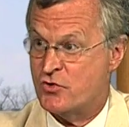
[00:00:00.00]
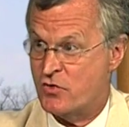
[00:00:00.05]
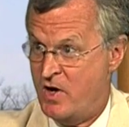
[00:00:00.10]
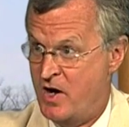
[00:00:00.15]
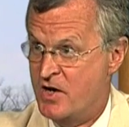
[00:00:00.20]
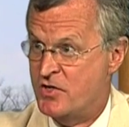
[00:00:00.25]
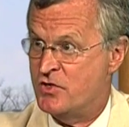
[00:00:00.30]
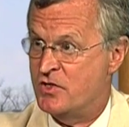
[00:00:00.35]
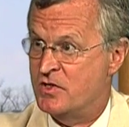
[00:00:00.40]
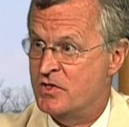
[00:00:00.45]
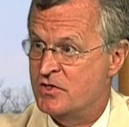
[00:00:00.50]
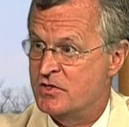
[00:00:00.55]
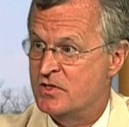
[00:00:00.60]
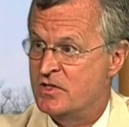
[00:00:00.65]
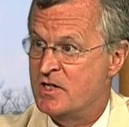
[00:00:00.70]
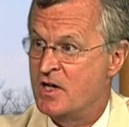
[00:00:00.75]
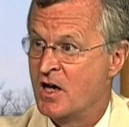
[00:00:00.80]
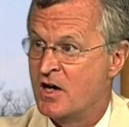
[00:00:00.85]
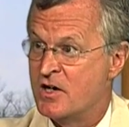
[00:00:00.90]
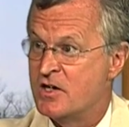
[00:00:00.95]
tragedies
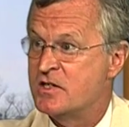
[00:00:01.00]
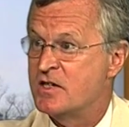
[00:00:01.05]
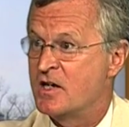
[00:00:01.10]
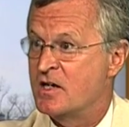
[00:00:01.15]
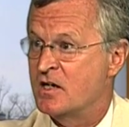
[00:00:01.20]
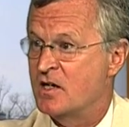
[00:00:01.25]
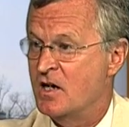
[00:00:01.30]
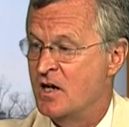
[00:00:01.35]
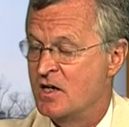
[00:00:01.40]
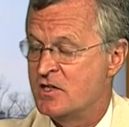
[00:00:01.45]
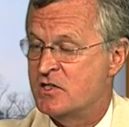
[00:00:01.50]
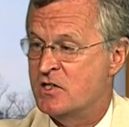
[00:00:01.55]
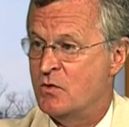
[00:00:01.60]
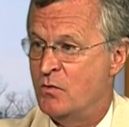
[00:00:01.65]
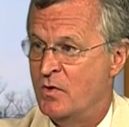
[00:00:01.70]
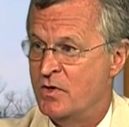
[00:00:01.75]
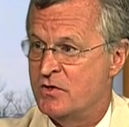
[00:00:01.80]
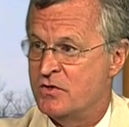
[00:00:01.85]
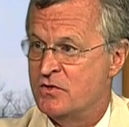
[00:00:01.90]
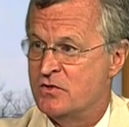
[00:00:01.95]
and the unintended
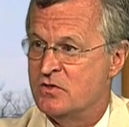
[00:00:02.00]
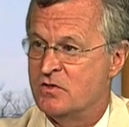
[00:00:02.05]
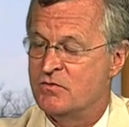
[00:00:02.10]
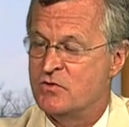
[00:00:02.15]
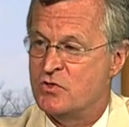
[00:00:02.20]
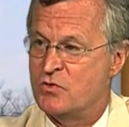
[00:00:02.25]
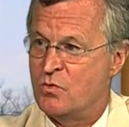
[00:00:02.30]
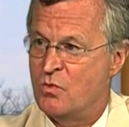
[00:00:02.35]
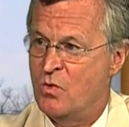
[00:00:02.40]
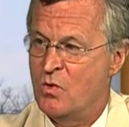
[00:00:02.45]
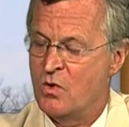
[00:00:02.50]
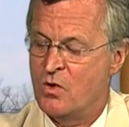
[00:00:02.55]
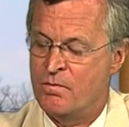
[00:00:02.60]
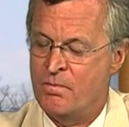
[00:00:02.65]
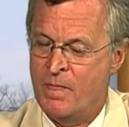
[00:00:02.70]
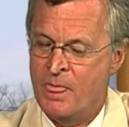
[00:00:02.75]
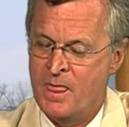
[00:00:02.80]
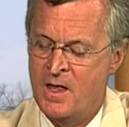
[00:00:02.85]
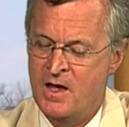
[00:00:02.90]
consequences of this war